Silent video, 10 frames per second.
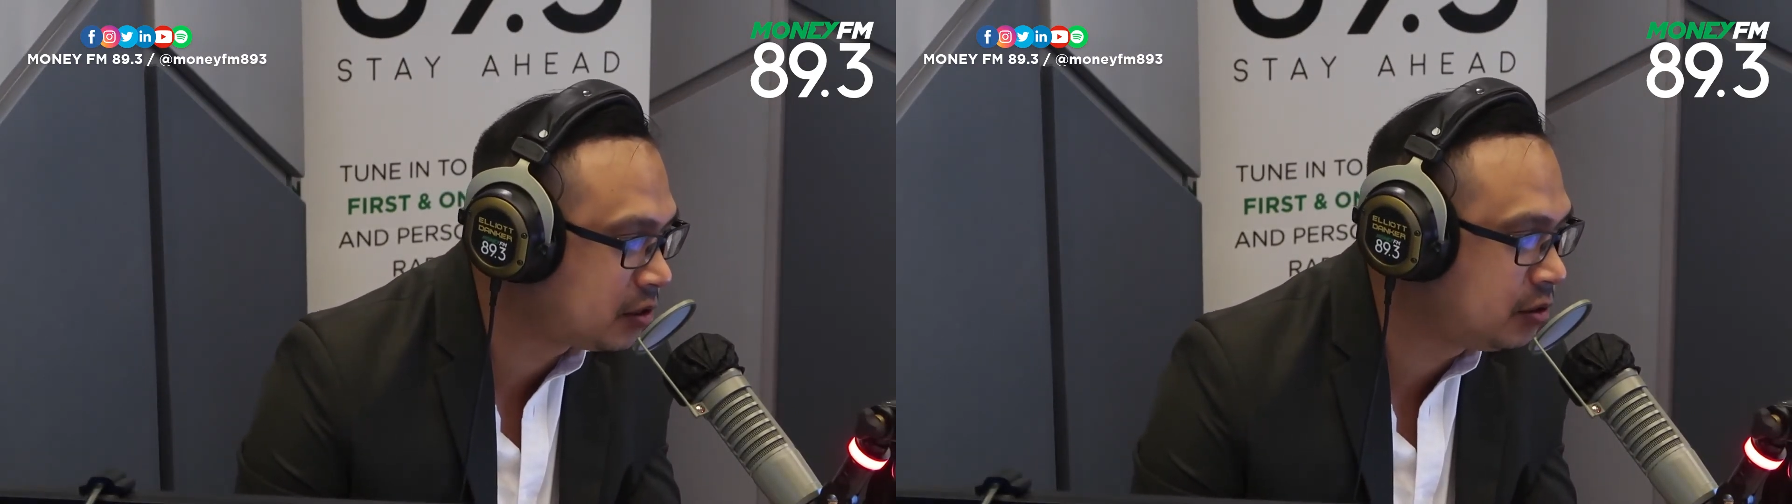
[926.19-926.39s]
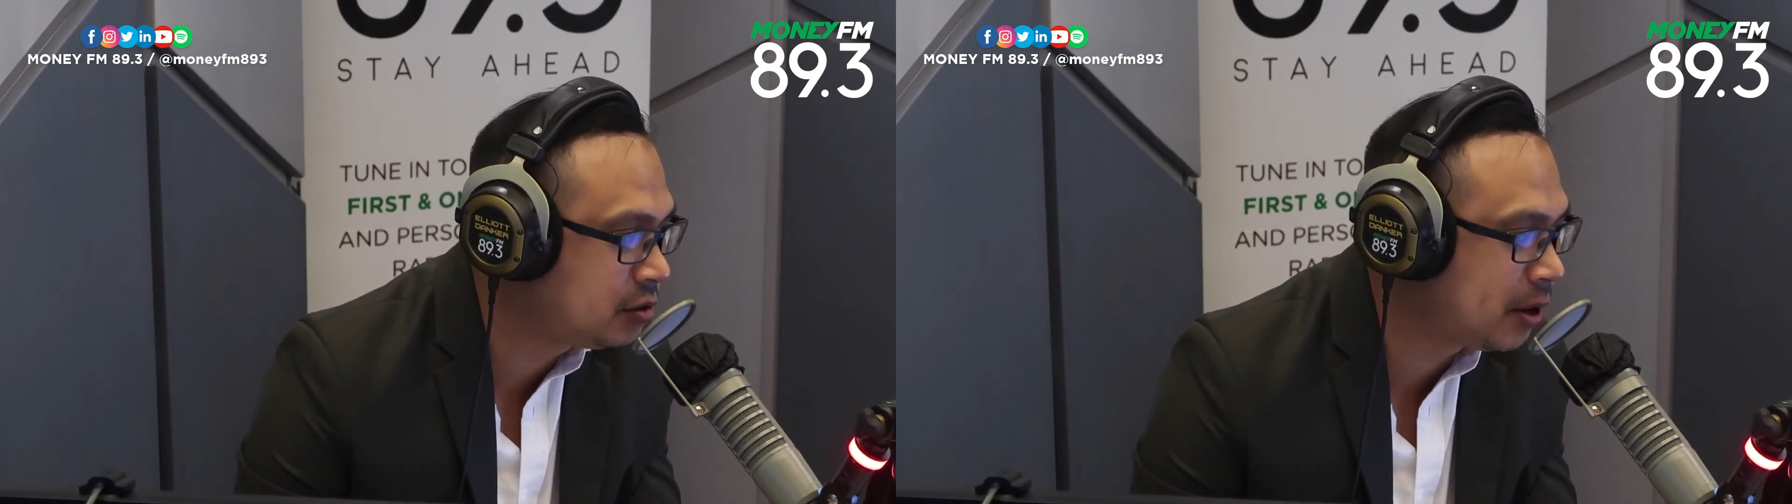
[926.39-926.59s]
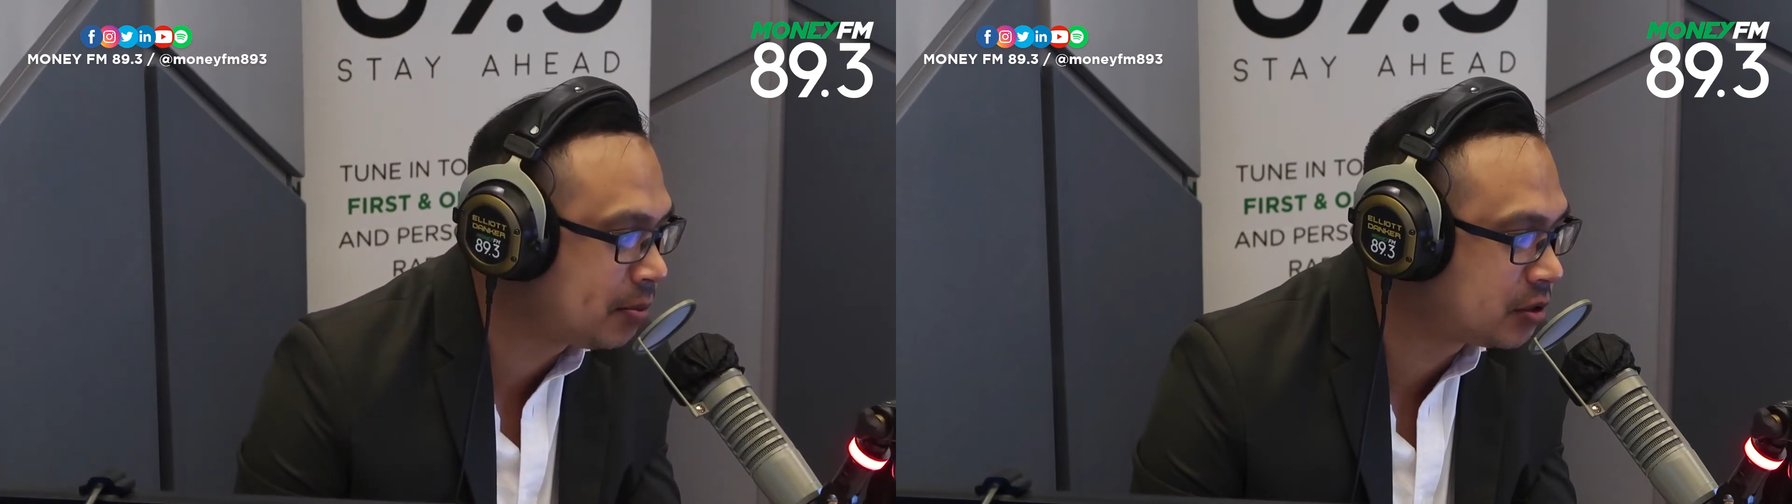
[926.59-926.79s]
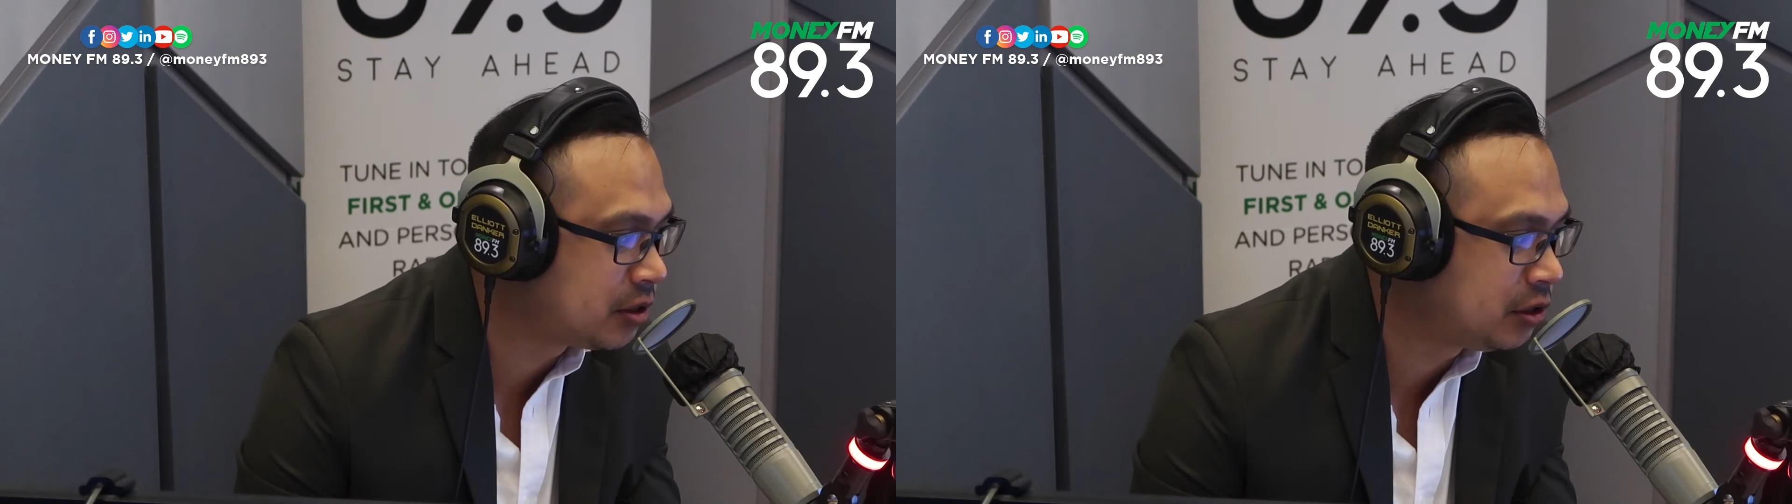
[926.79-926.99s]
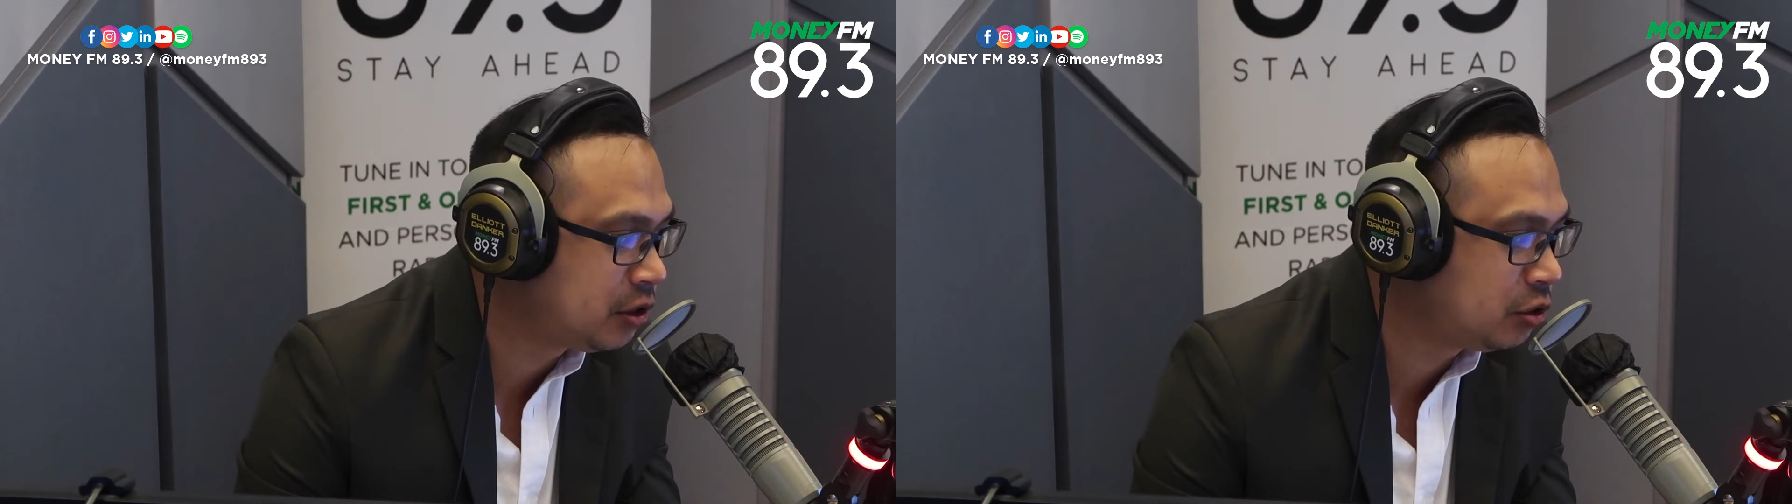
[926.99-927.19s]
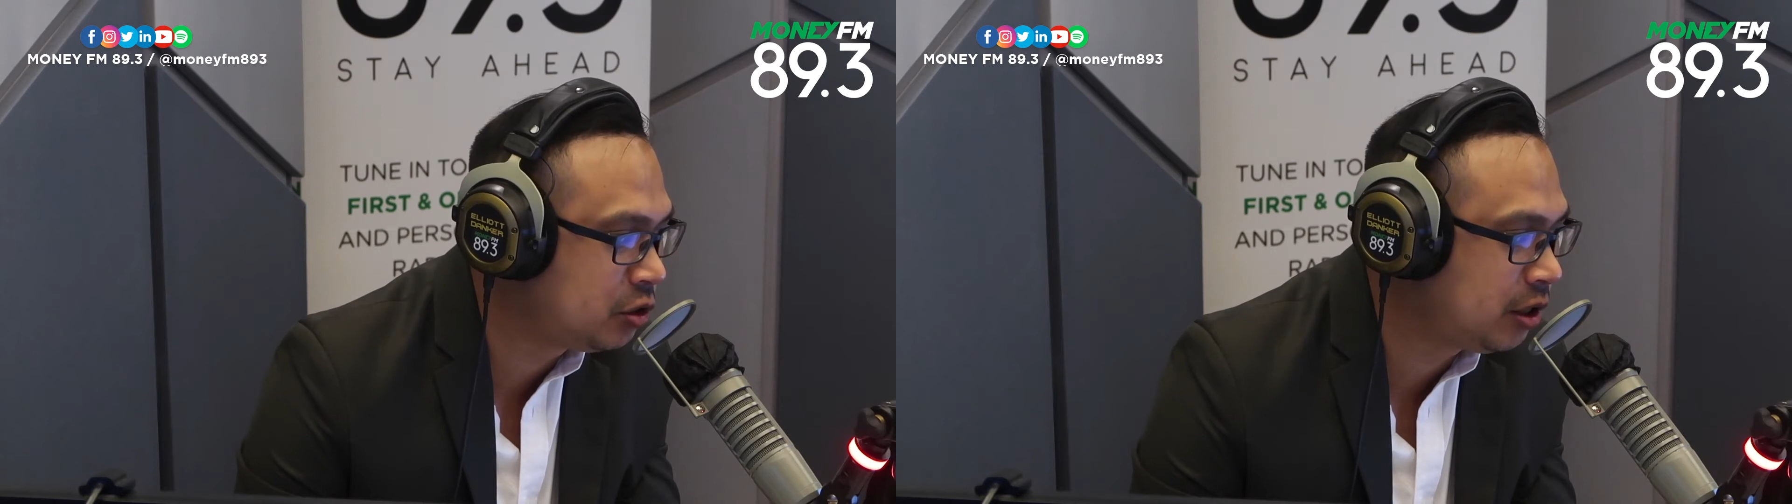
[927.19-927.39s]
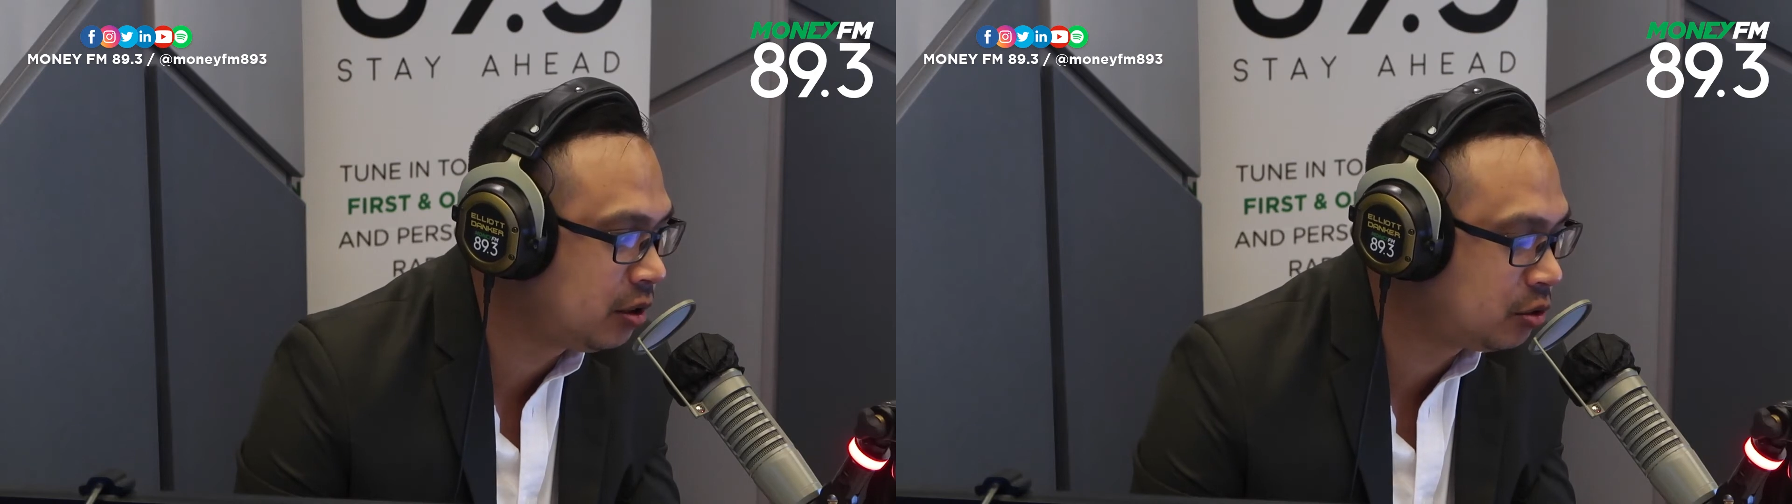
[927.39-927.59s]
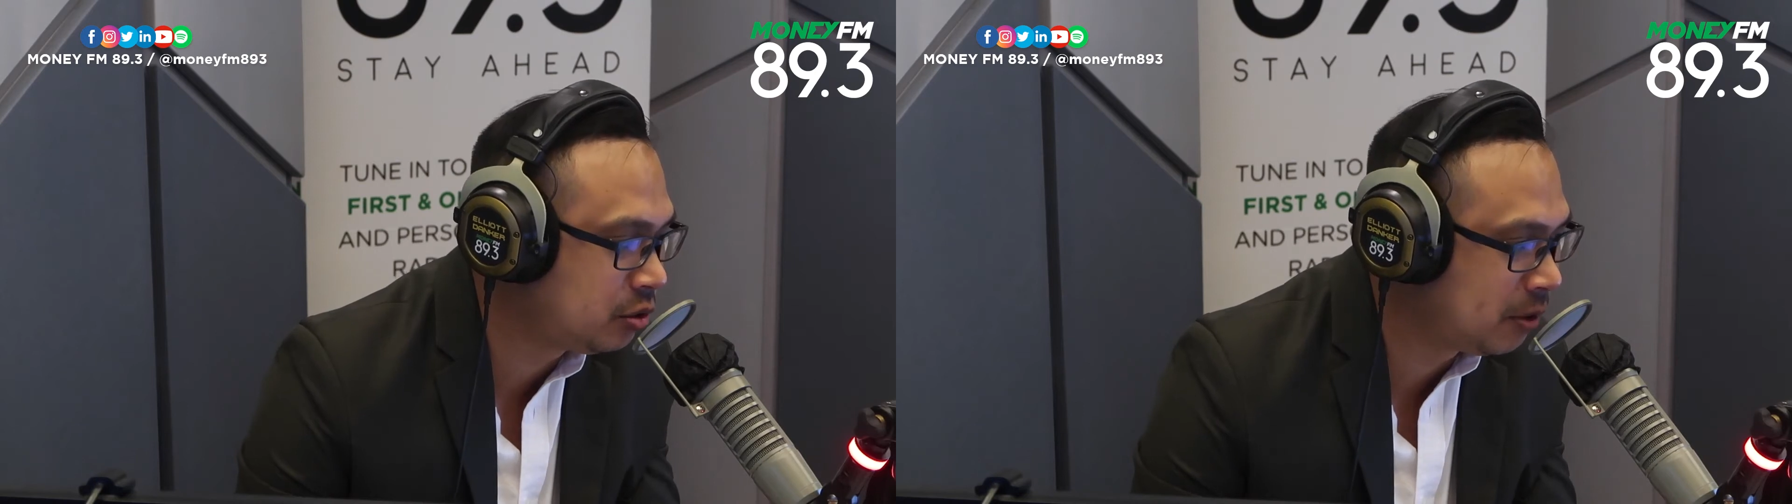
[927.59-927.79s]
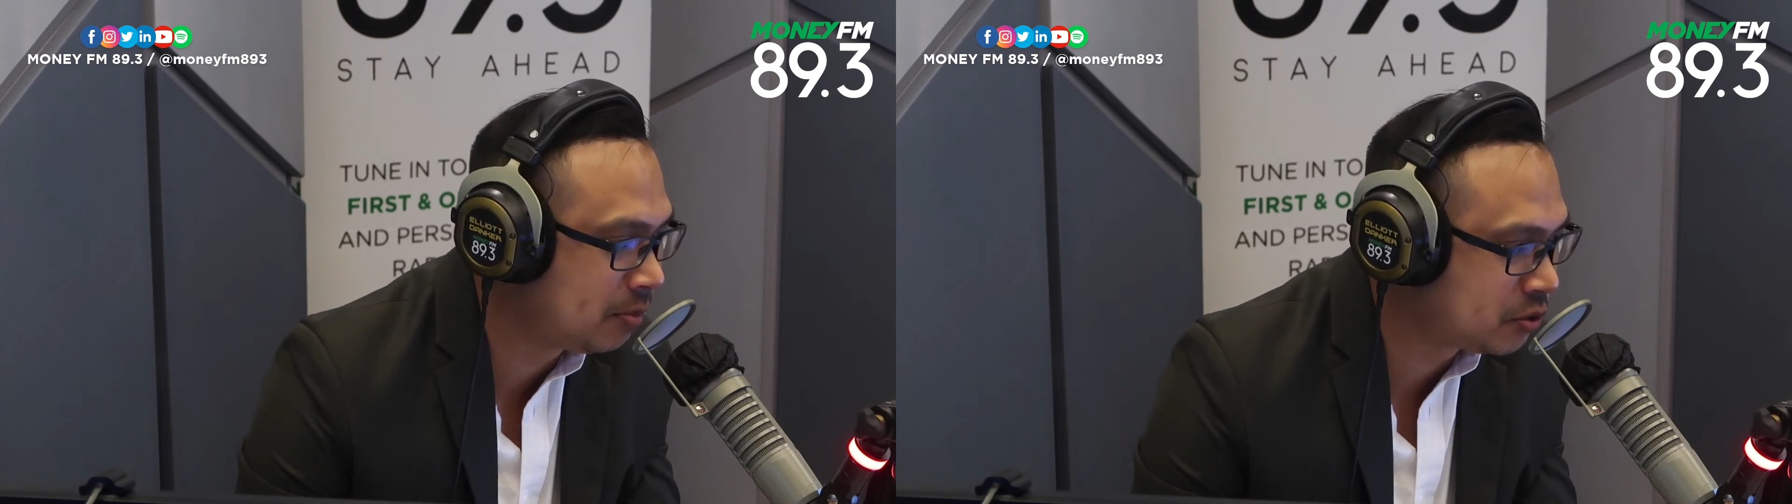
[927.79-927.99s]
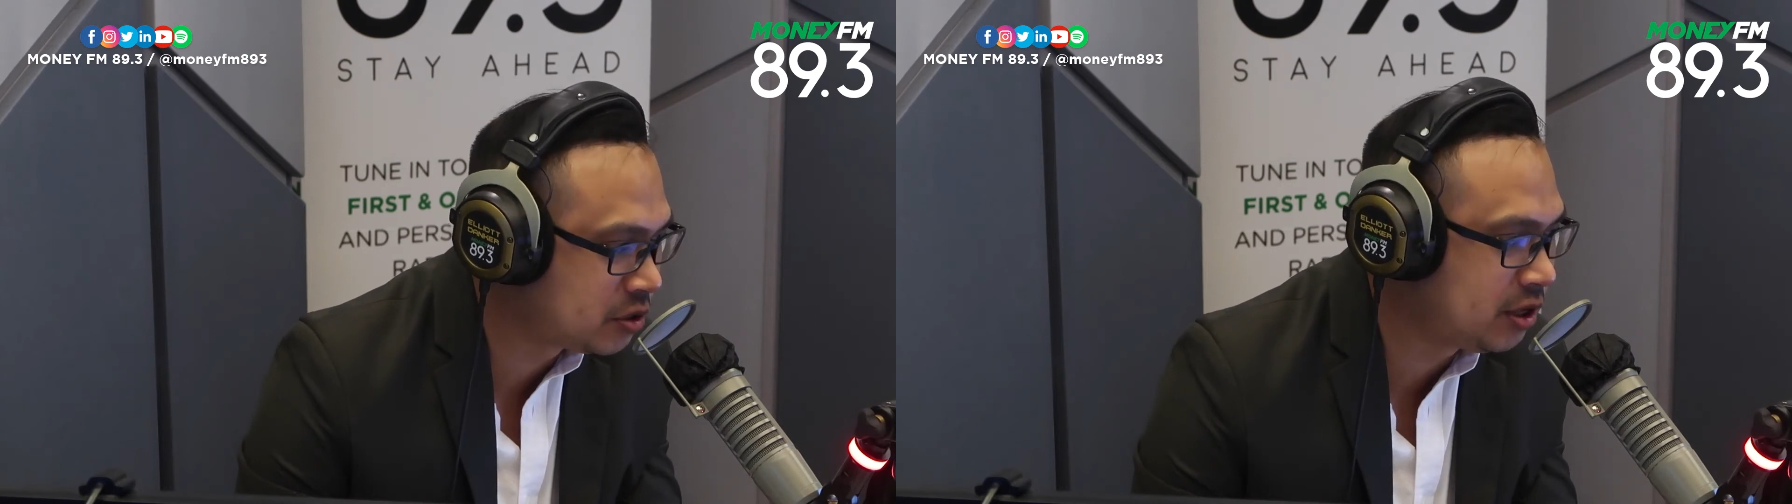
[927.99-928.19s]
newspapers continue to be
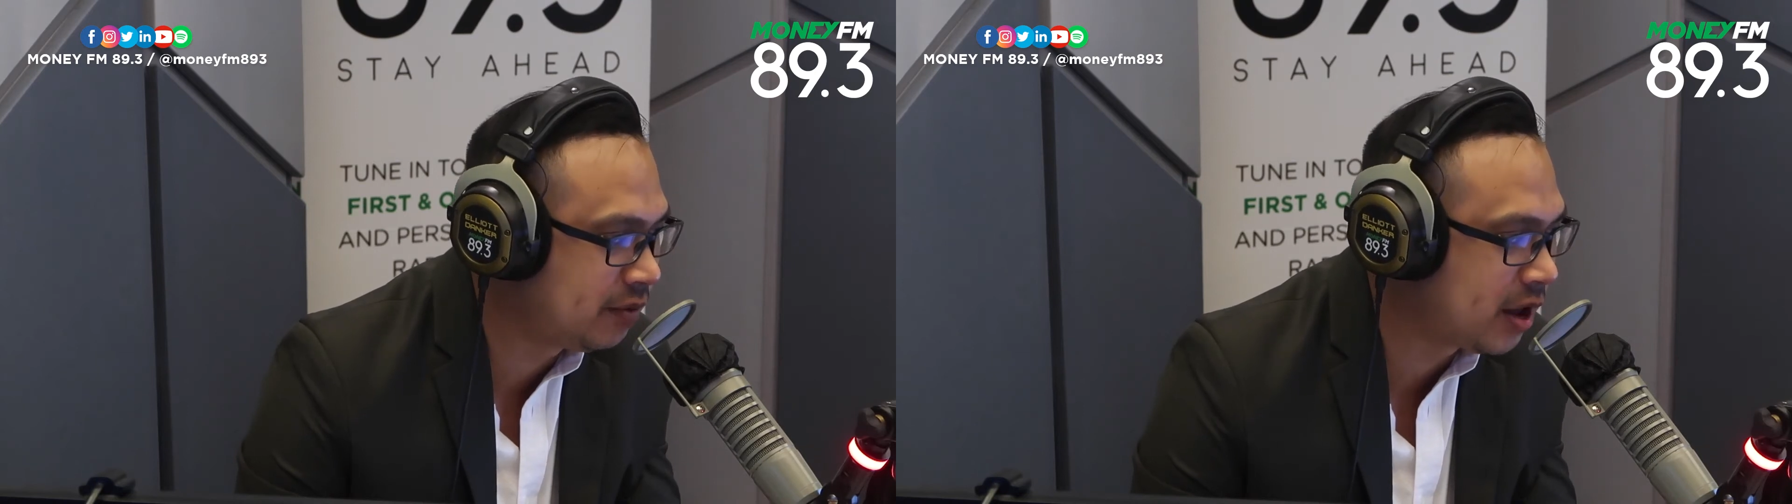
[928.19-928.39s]
perceived